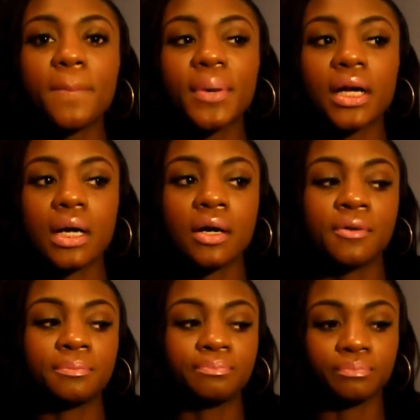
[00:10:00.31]
but
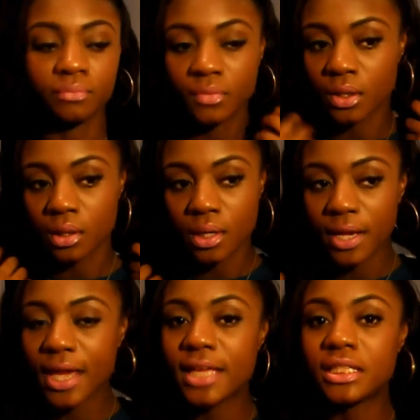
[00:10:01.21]

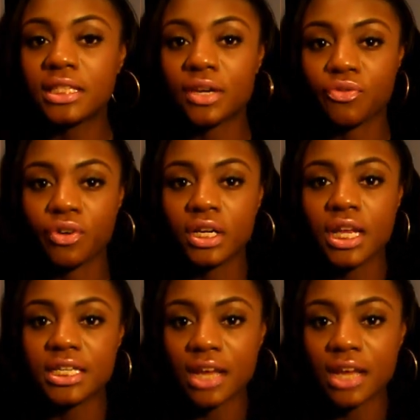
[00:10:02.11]
it's different. It